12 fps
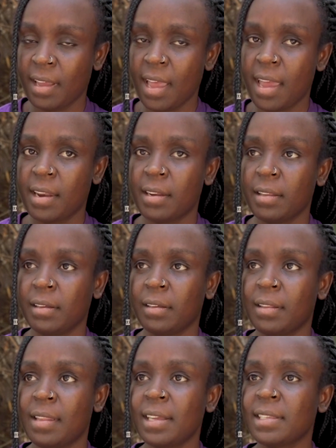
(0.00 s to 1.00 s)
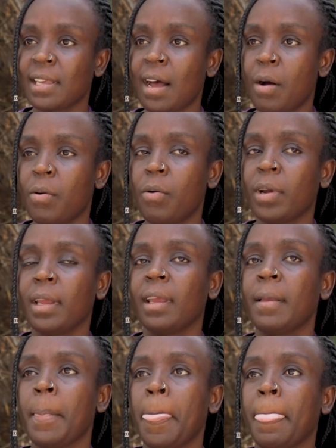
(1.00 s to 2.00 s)
And that's how,
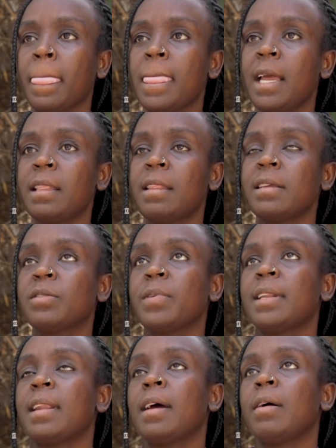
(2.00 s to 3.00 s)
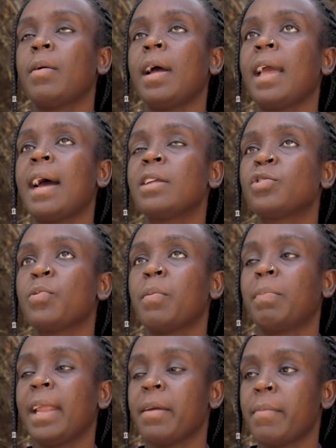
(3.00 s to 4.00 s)
that's when I had to
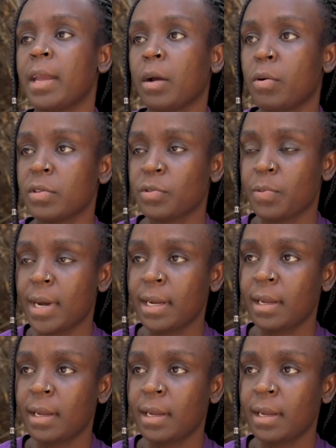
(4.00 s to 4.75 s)
apply my coursework,